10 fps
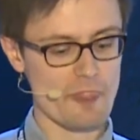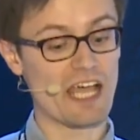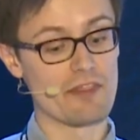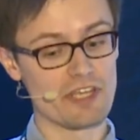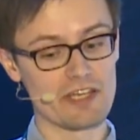
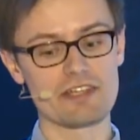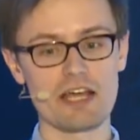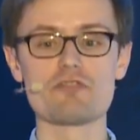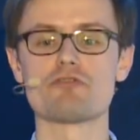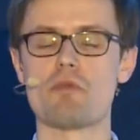then
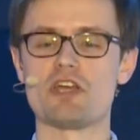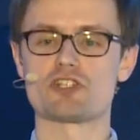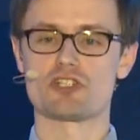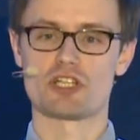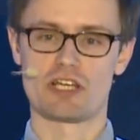that
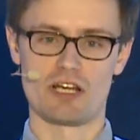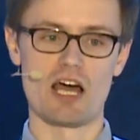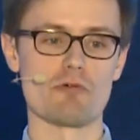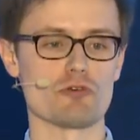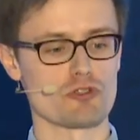information can
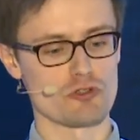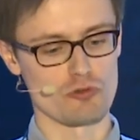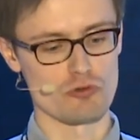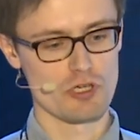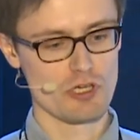allow you
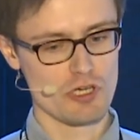to